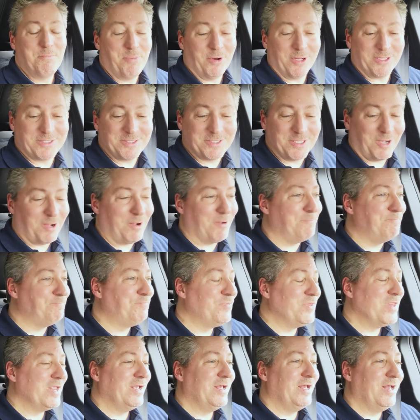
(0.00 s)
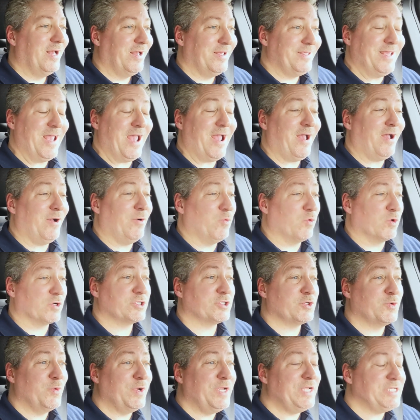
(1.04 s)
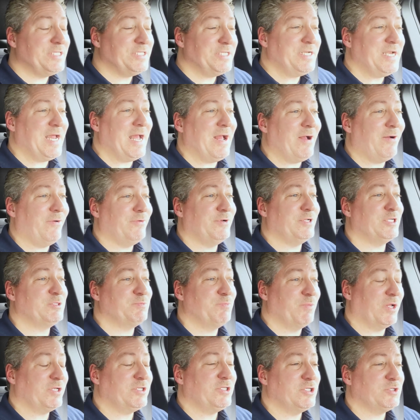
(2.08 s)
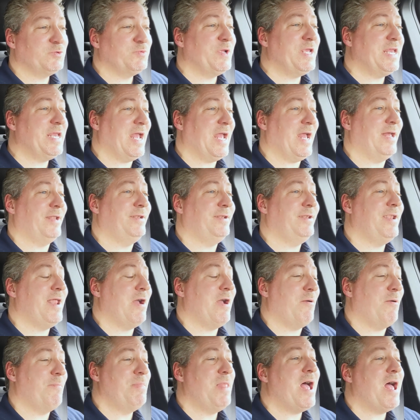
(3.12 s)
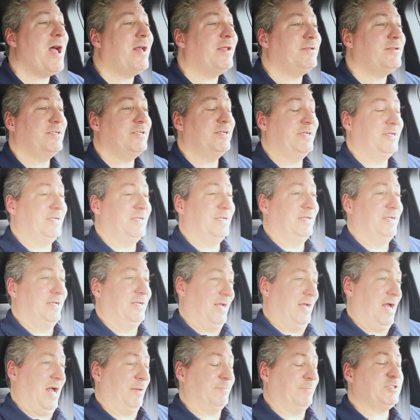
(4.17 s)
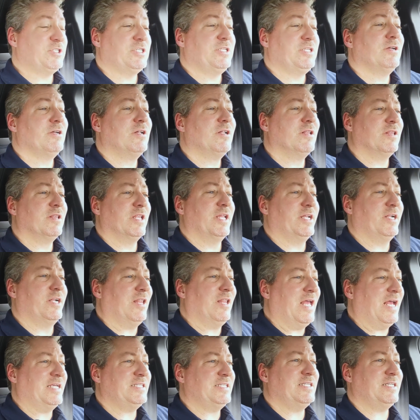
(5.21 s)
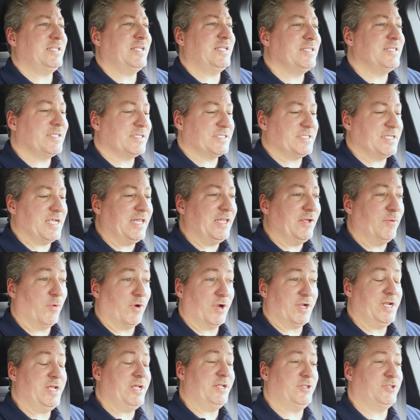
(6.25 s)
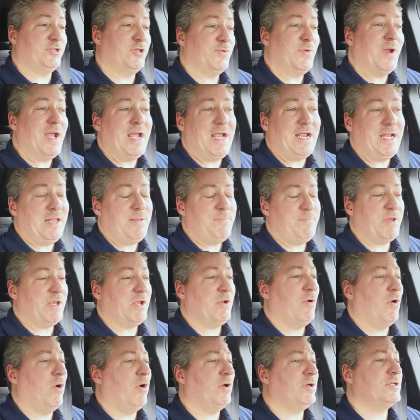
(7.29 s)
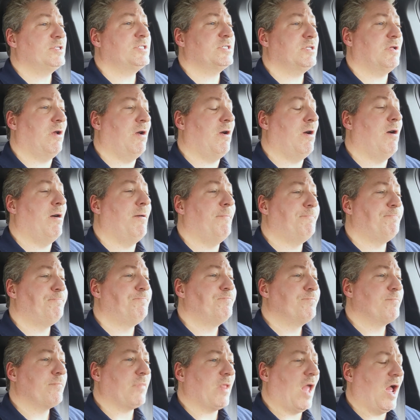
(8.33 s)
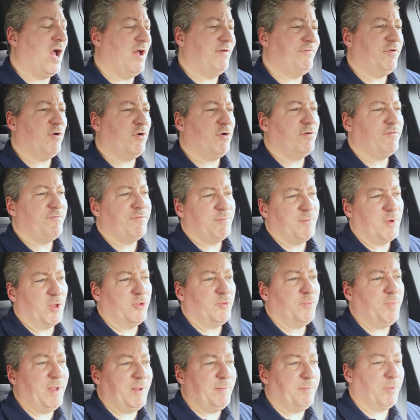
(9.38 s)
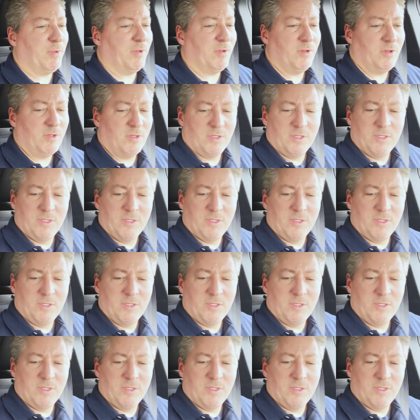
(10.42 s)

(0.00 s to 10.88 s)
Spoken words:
But we're squeezing out as much as we can. Now, I'm still a little hesitant to say that we're gonna hit 280 because I've heard from other people.